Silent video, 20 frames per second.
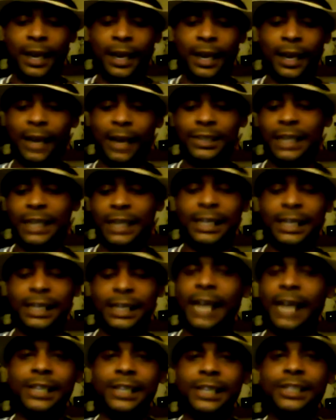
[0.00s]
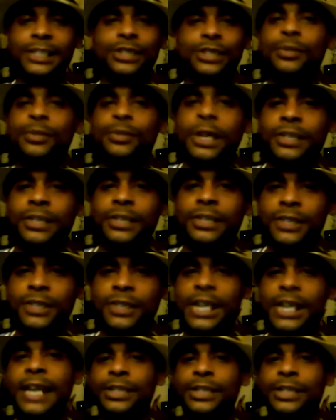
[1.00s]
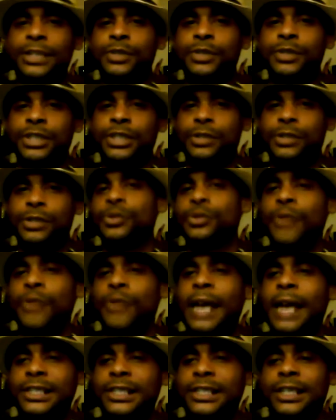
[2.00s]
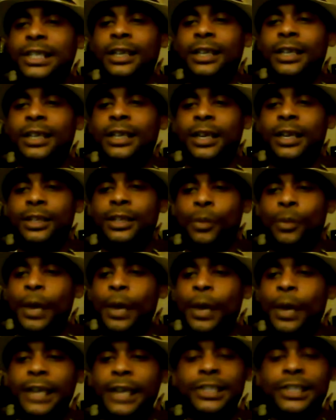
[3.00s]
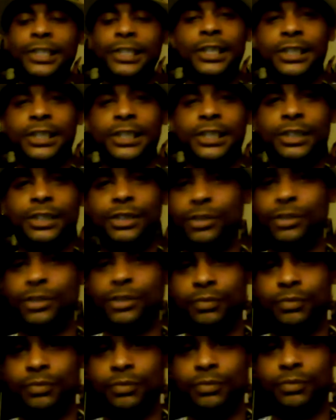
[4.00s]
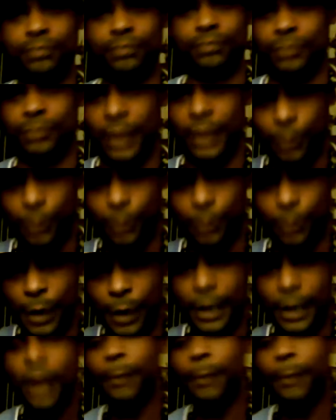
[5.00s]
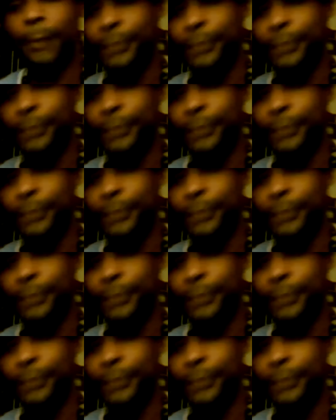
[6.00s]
I was like, nah, this is too much of a change. It was just too drastic. The way it went up,